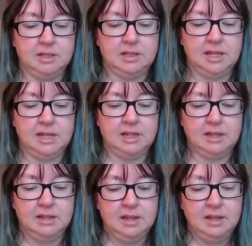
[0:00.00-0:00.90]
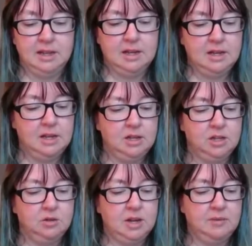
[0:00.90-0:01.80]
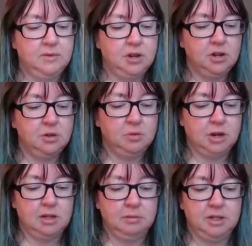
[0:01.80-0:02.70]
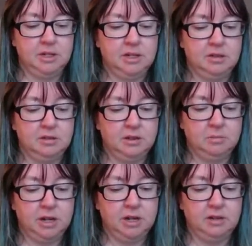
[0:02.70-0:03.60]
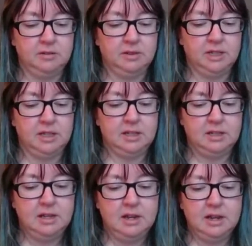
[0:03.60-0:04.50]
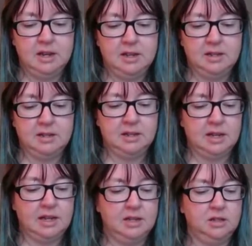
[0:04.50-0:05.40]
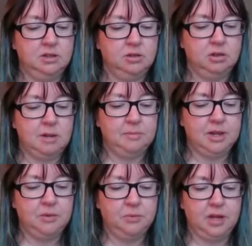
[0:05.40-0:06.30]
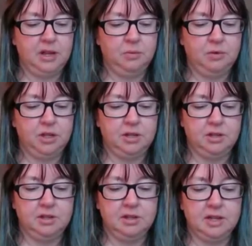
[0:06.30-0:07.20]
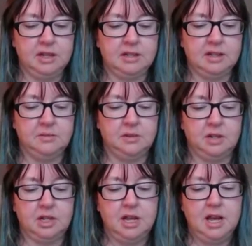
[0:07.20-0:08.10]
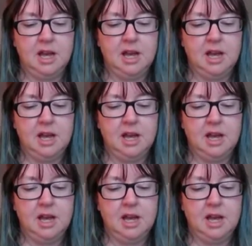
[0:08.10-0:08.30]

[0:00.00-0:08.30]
Mrs. A, you have no problem at all, comparatively. On this diet, you'll drop that weight without the slightest effort,